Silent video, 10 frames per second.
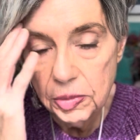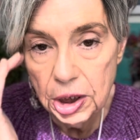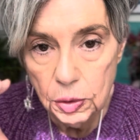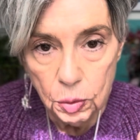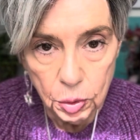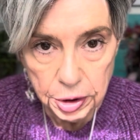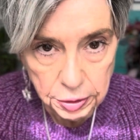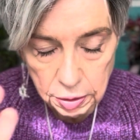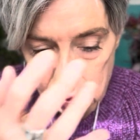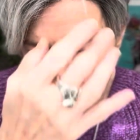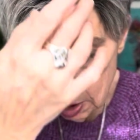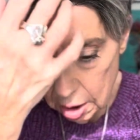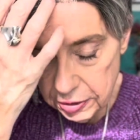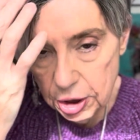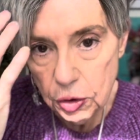that you ordered,
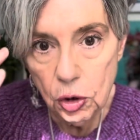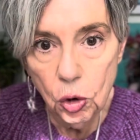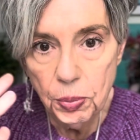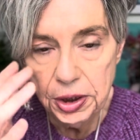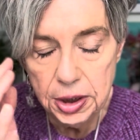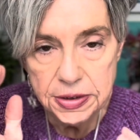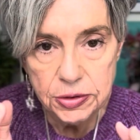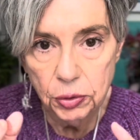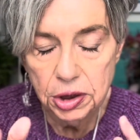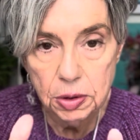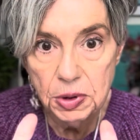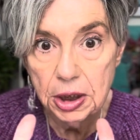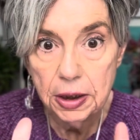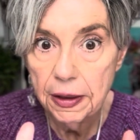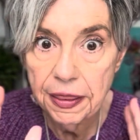that you're hoping is going to
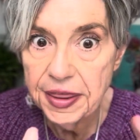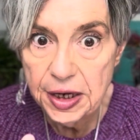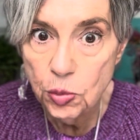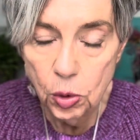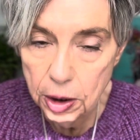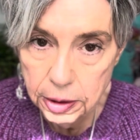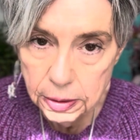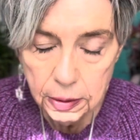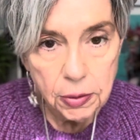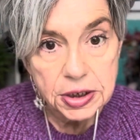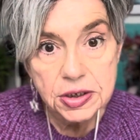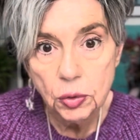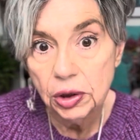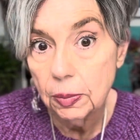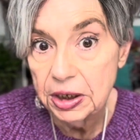be the one, or it's
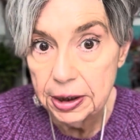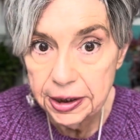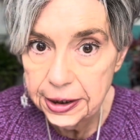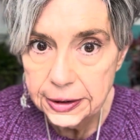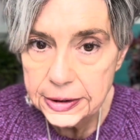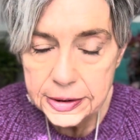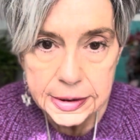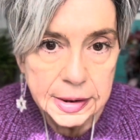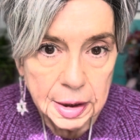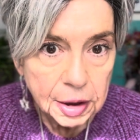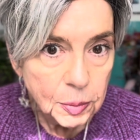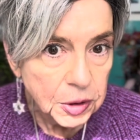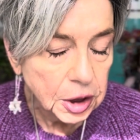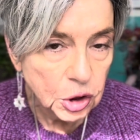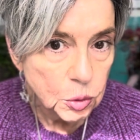going to be it, the
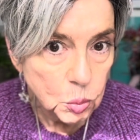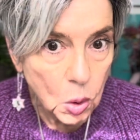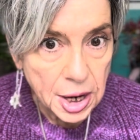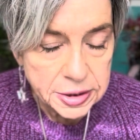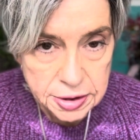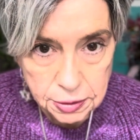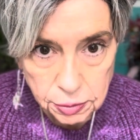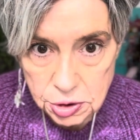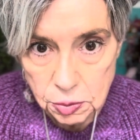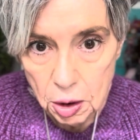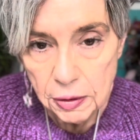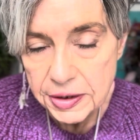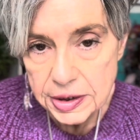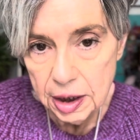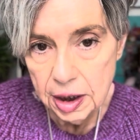one that you want to go to all the
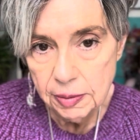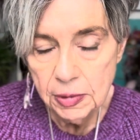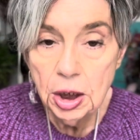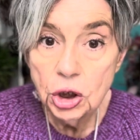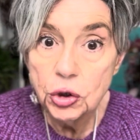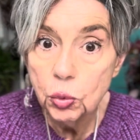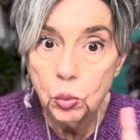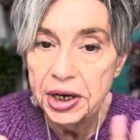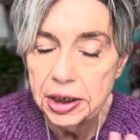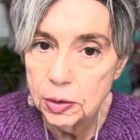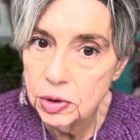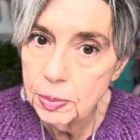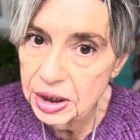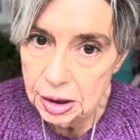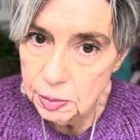time. You're waiting with
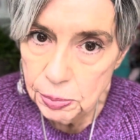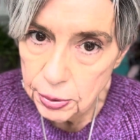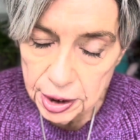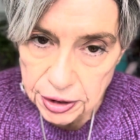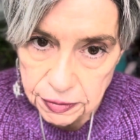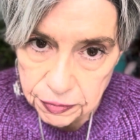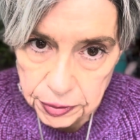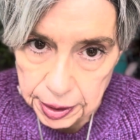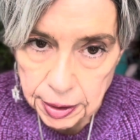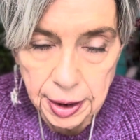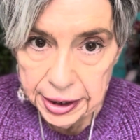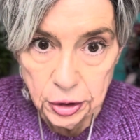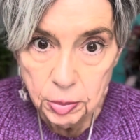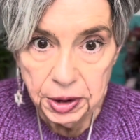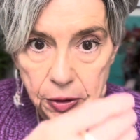bated breath for the
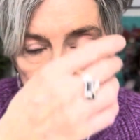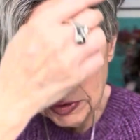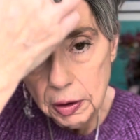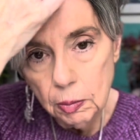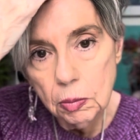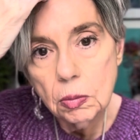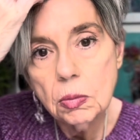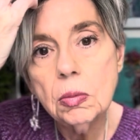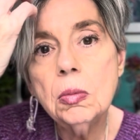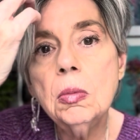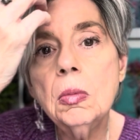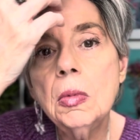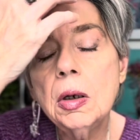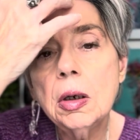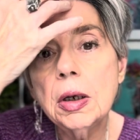hair mail to come,
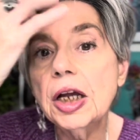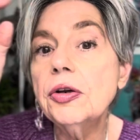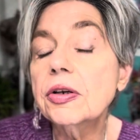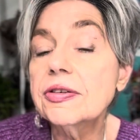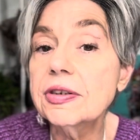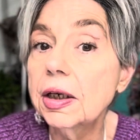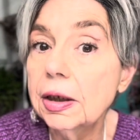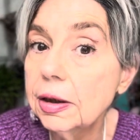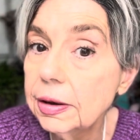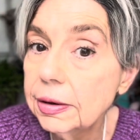and you're excited.